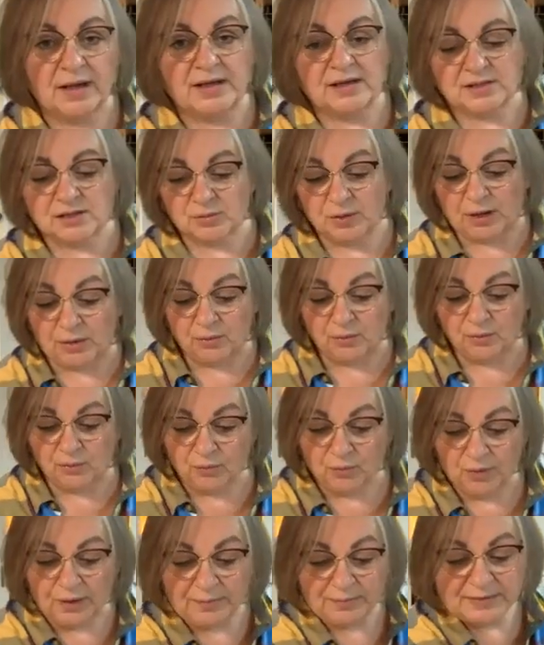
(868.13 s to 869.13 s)
Okay, so I
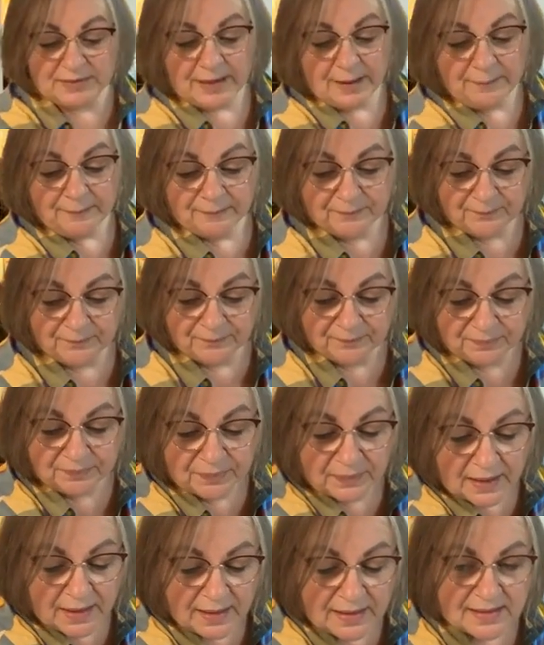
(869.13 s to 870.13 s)
whipped up
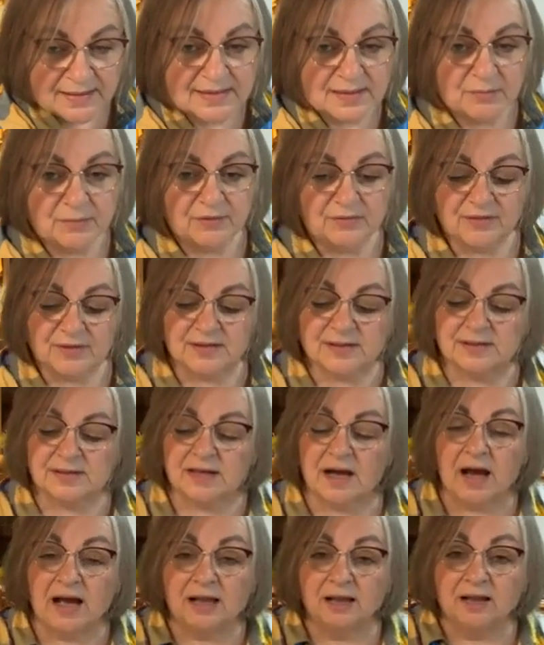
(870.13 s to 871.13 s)
some of
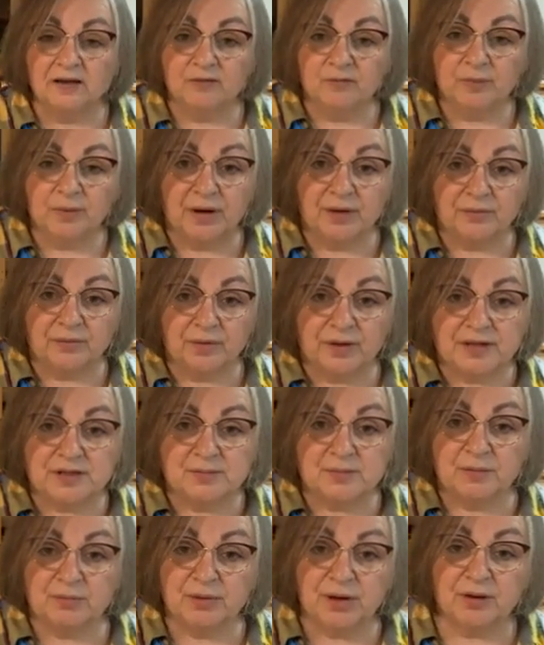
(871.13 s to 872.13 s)
this. I love brown
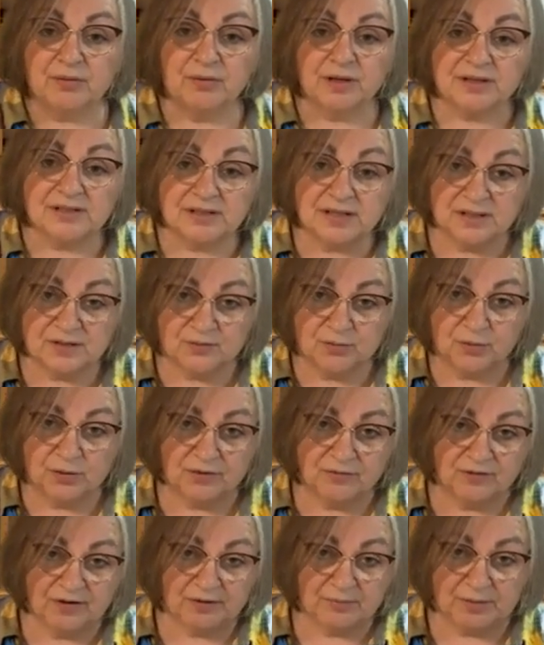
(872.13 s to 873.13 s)
rice, but brown rice takes
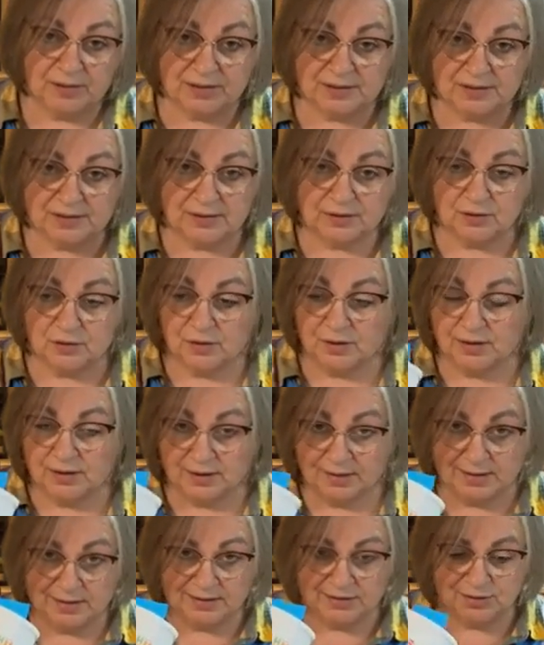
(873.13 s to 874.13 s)
45 minutes to
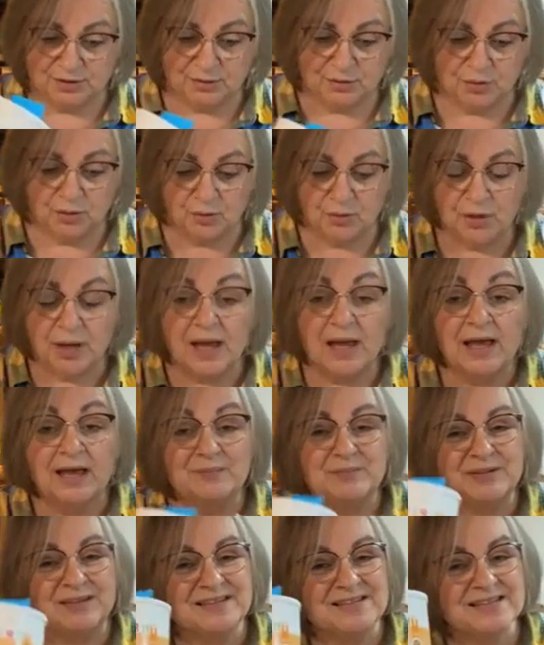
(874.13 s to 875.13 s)
cook, as you know.
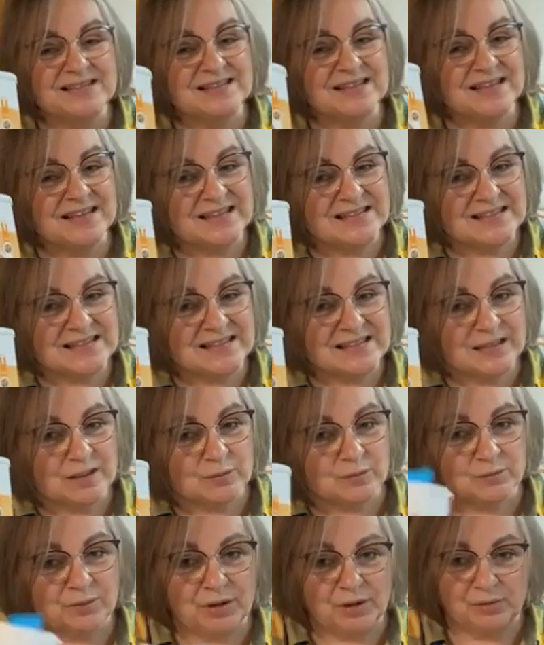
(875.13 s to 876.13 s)
But this is
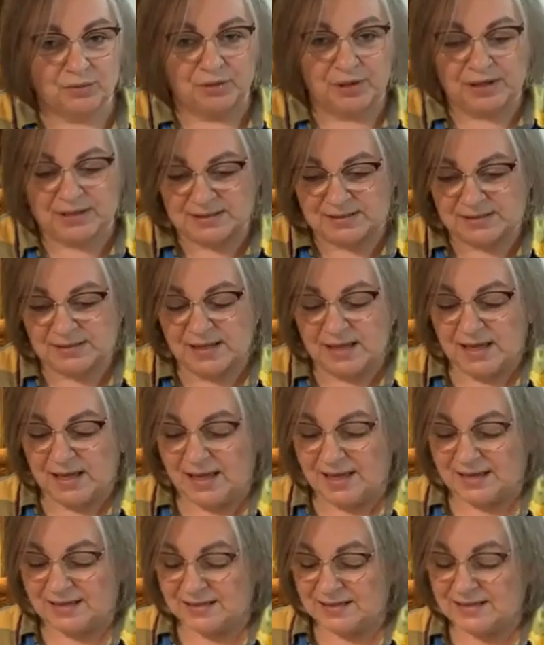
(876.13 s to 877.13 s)
instant brown rice,
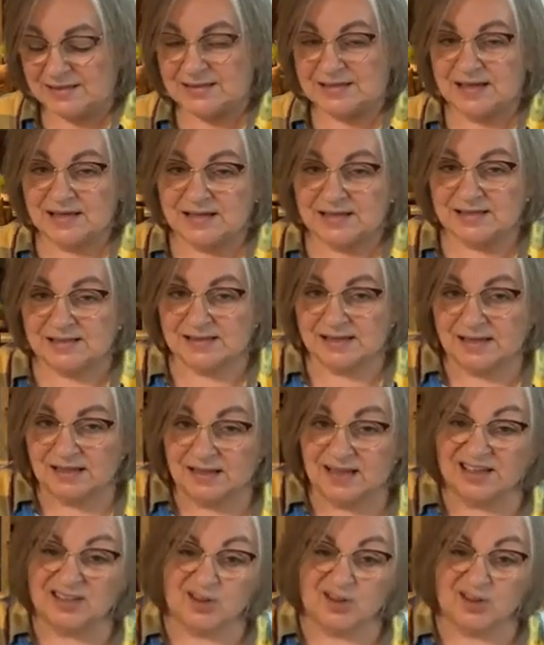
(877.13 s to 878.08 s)
and it takes